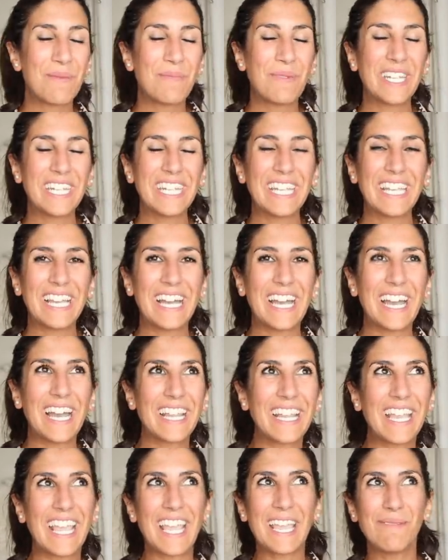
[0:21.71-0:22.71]
but
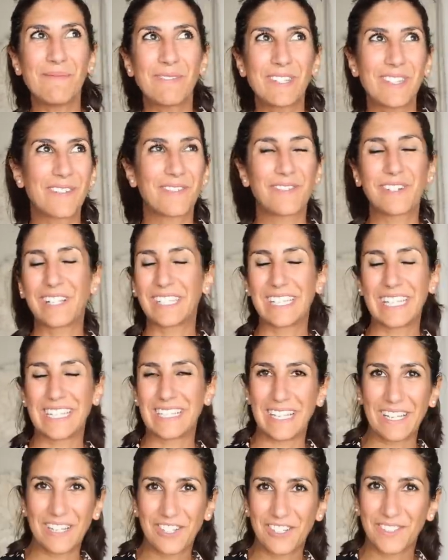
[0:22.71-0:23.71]
I came to the
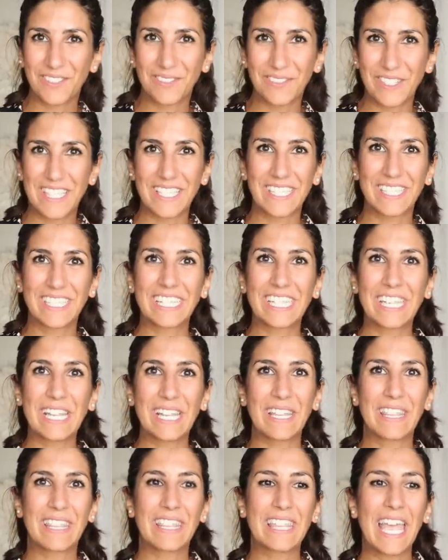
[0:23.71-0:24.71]
realization
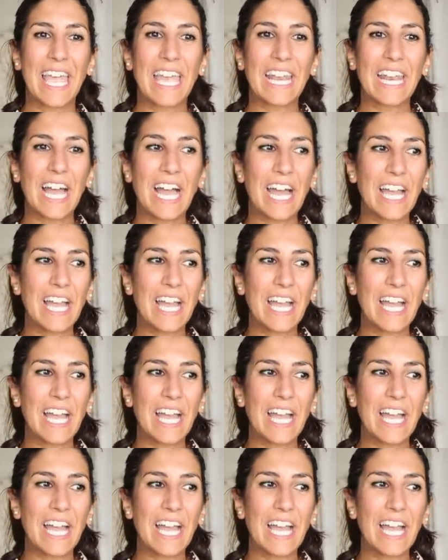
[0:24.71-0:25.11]
recently that